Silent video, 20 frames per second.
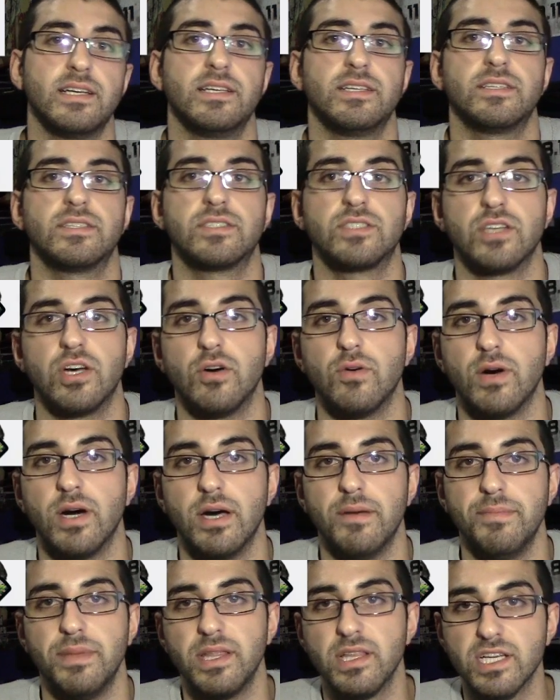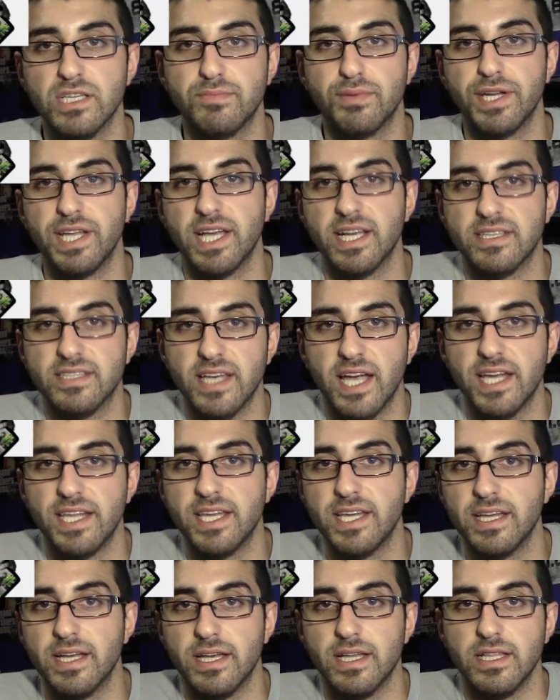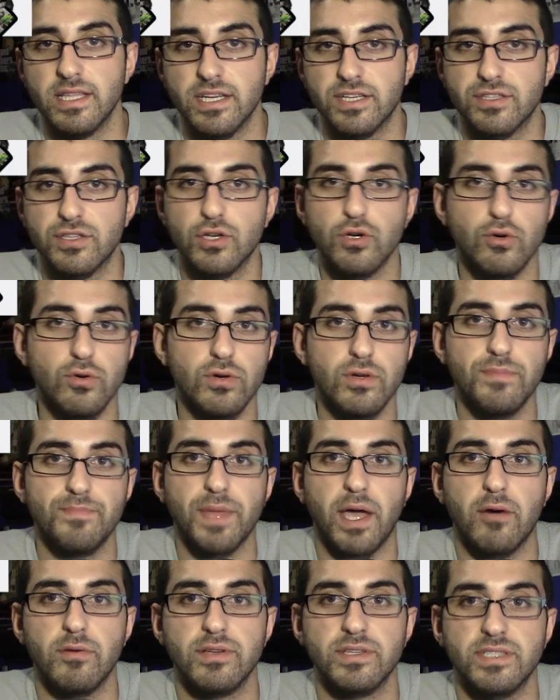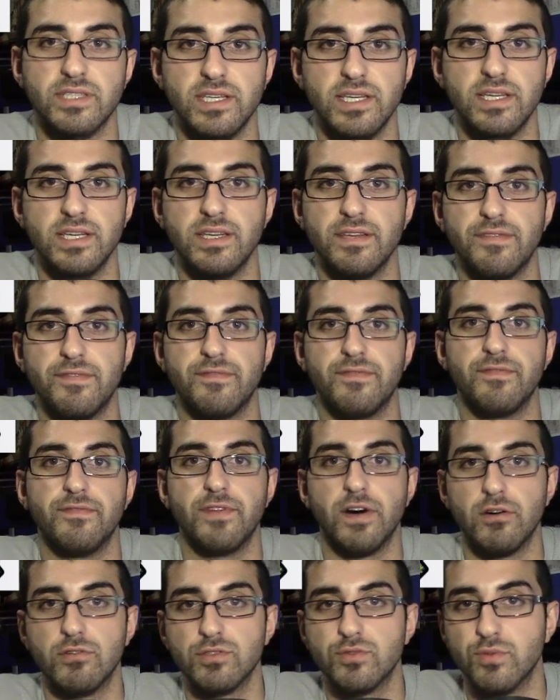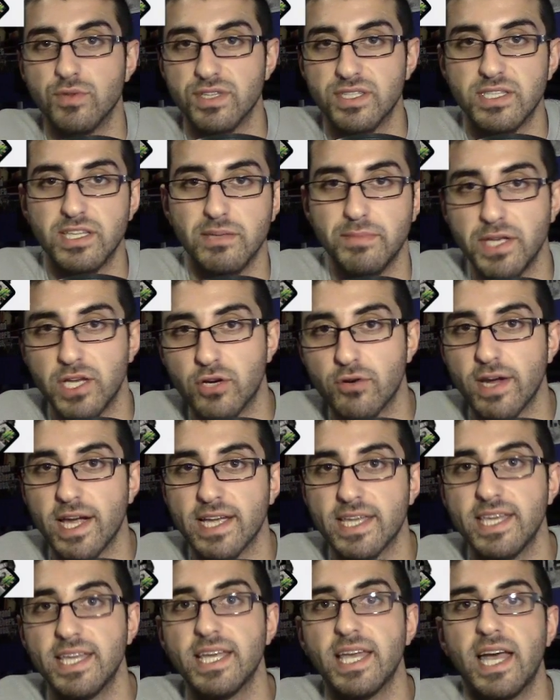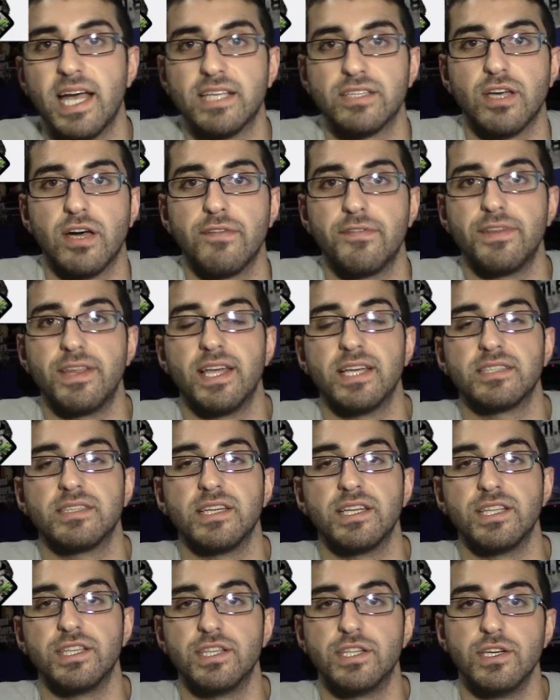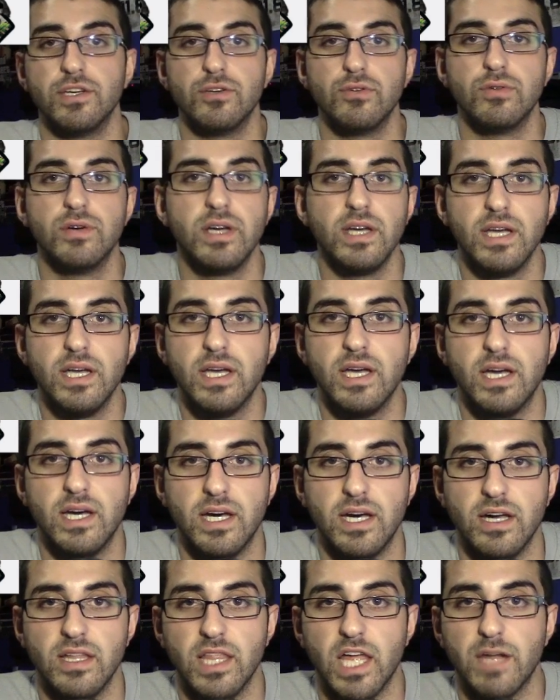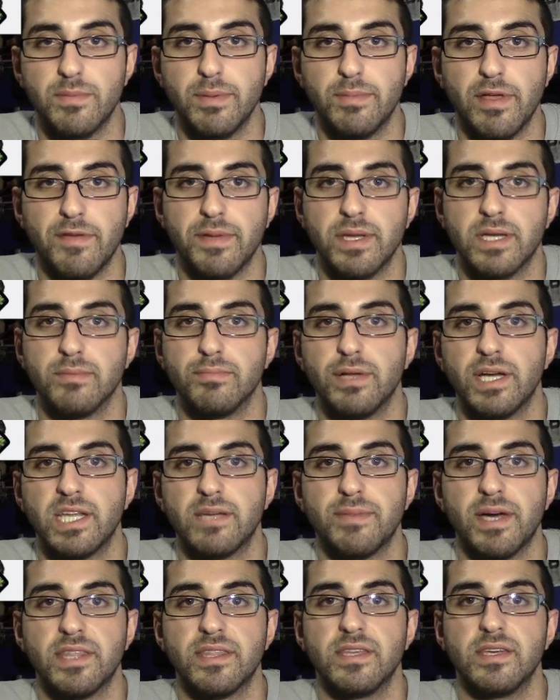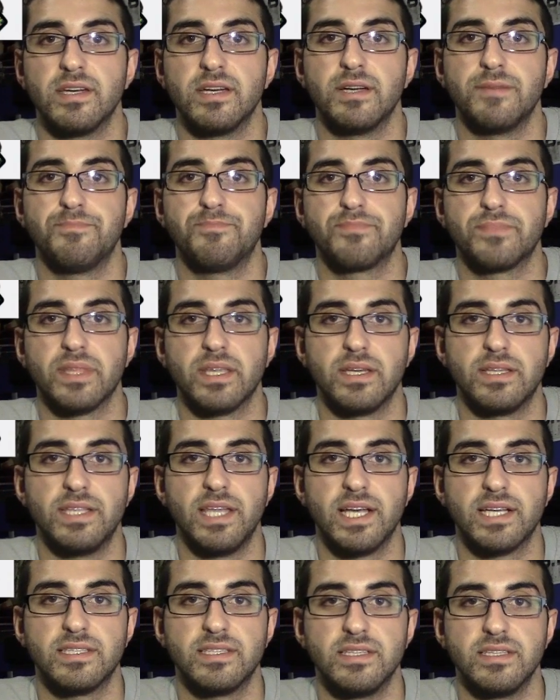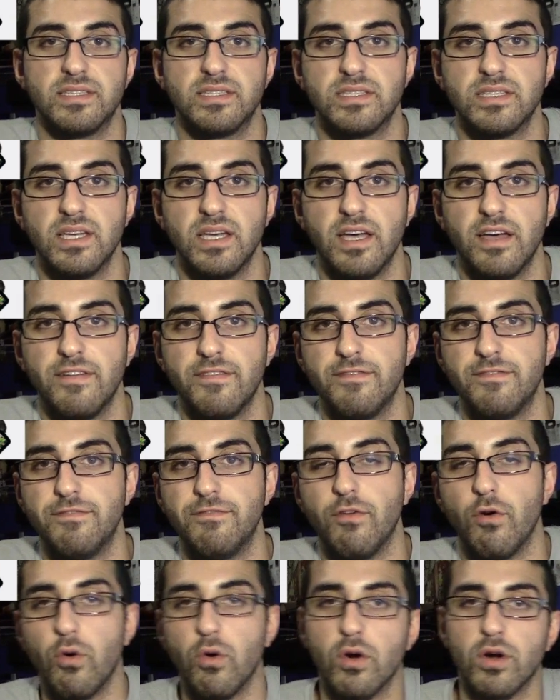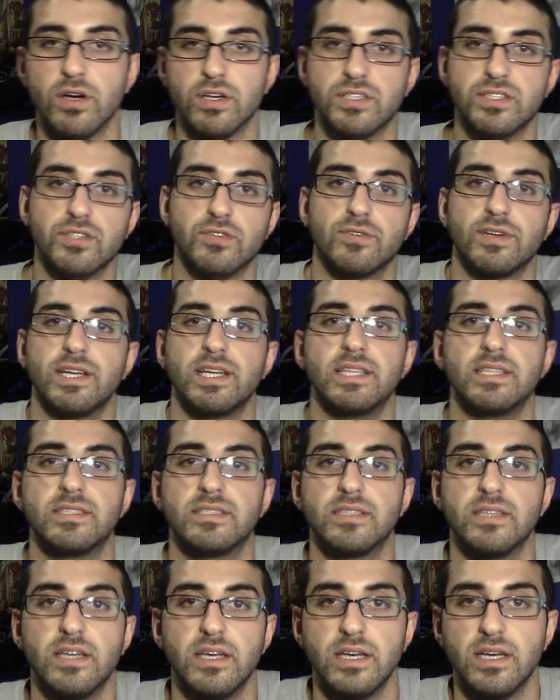So it looks pretty exciting. It looks cool. I want to see if phones will still be cracking as often as they do. A lot of people have been complaining about the Nexus 4 screens